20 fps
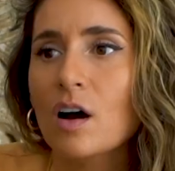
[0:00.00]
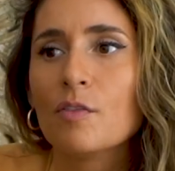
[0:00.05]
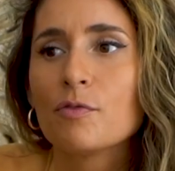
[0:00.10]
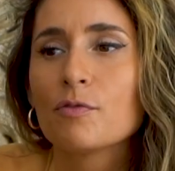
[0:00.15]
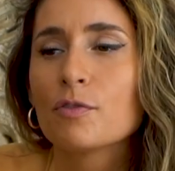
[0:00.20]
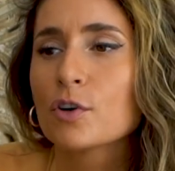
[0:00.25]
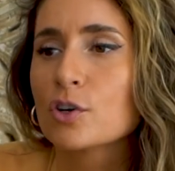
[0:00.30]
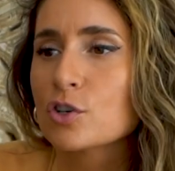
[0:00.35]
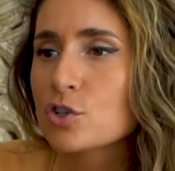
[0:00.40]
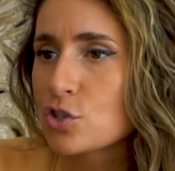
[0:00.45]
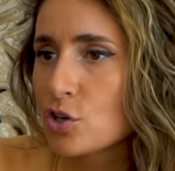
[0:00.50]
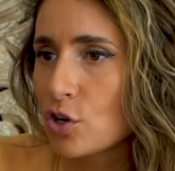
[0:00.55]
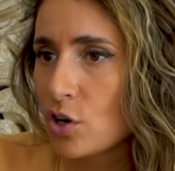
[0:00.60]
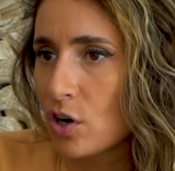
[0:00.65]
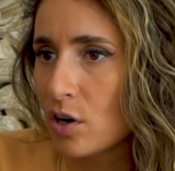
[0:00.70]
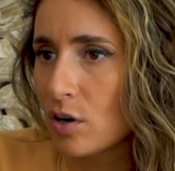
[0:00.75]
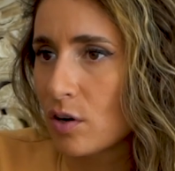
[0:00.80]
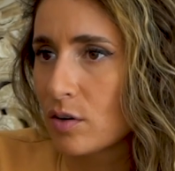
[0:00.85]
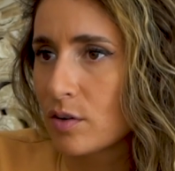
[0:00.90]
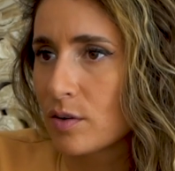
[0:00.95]
For
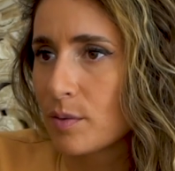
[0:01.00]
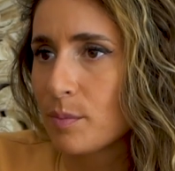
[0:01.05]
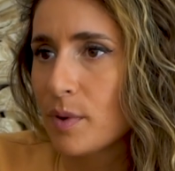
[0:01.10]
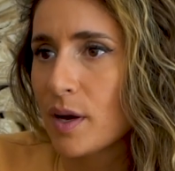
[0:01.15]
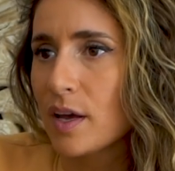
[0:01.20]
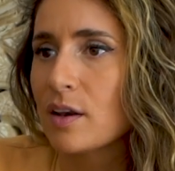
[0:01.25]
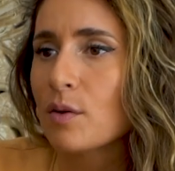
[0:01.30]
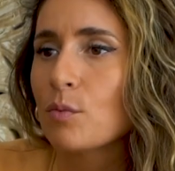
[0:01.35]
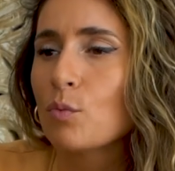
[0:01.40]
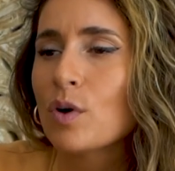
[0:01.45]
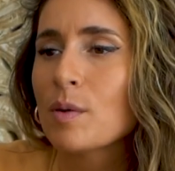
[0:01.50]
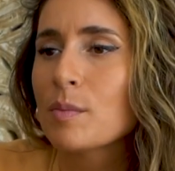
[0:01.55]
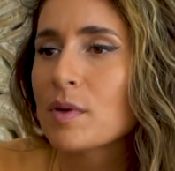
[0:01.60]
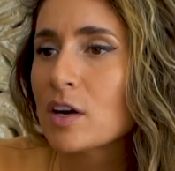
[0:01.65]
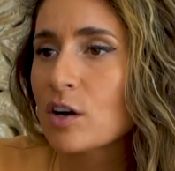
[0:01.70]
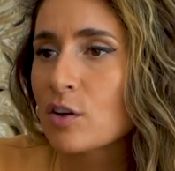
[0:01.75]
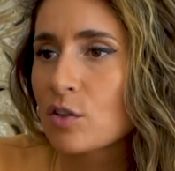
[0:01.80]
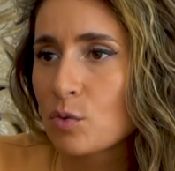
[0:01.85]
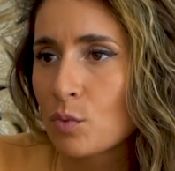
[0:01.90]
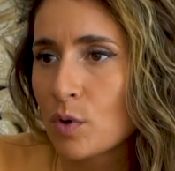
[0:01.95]
sure. But
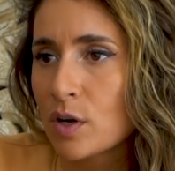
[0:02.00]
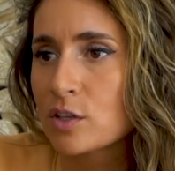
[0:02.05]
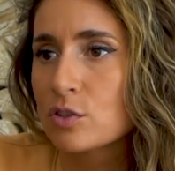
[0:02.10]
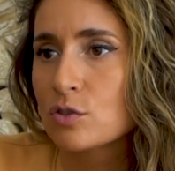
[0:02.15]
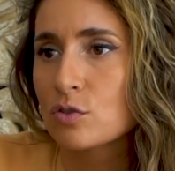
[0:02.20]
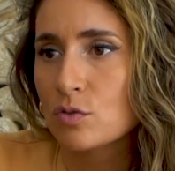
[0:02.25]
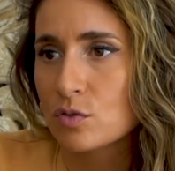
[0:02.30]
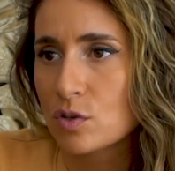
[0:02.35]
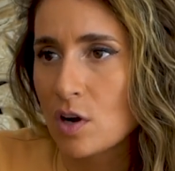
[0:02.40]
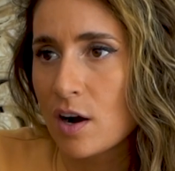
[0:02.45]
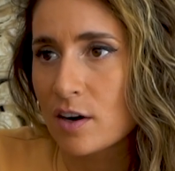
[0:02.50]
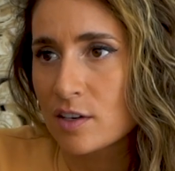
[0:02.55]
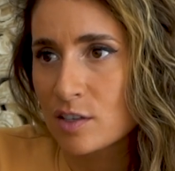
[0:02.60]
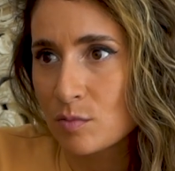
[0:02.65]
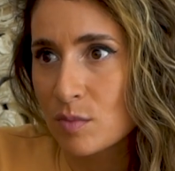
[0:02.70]
women are the ones who talk